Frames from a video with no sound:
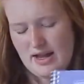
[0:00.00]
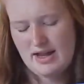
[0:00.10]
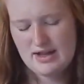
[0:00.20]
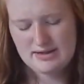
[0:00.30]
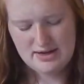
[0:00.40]

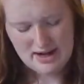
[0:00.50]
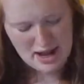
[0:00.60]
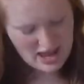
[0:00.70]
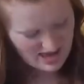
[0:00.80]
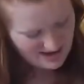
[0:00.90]
and
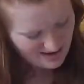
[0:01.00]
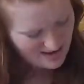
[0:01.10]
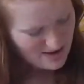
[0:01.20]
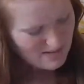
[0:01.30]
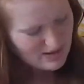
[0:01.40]
a
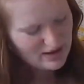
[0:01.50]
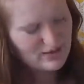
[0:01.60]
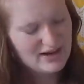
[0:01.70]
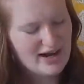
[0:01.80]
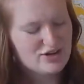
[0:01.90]
pink
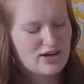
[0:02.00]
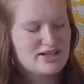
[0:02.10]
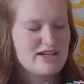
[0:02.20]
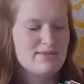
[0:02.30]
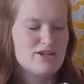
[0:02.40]
one. I tried
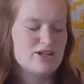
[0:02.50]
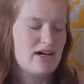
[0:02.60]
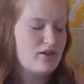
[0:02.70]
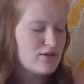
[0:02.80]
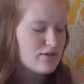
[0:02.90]
to get matching
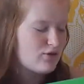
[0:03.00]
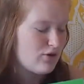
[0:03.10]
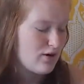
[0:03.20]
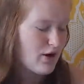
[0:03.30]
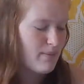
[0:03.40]
colors
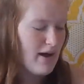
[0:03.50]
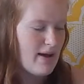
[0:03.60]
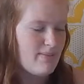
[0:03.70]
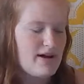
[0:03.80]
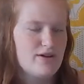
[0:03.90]
for
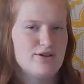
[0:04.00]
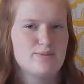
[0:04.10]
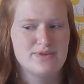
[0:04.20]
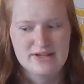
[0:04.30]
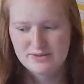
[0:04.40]
my binders,
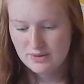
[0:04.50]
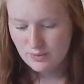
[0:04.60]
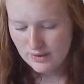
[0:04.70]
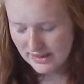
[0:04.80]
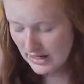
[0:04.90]
but that didn't
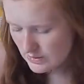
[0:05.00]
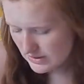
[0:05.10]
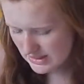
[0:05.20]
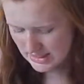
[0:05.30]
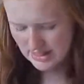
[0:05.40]
really work
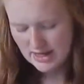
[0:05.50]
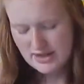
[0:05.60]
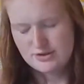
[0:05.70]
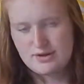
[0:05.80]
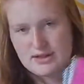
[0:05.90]
out,
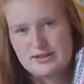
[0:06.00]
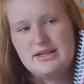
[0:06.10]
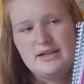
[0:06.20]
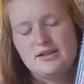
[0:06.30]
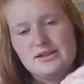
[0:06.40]
as you can
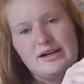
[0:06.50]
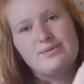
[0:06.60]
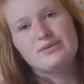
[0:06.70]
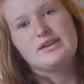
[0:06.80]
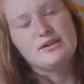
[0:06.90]
see. So yeah,
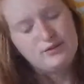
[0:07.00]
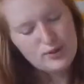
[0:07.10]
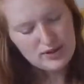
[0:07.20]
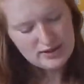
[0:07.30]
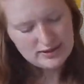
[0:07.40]

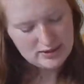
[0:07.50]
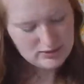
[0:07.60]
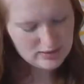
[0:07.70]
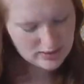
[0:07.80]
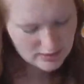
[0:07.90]
4 little